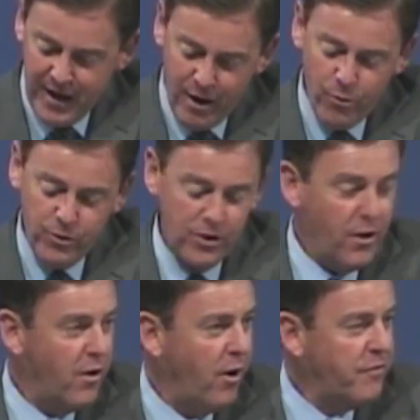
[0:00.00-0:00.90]
out
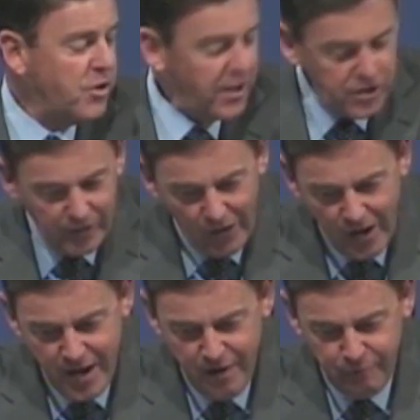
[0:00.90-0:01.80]
of such a
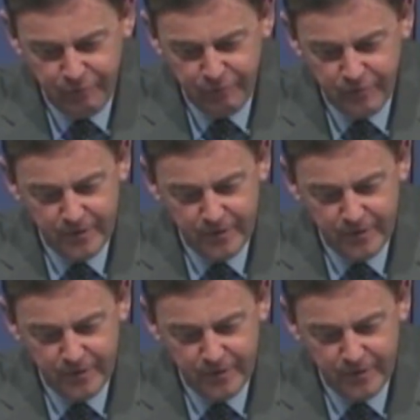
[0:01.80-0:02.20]
life?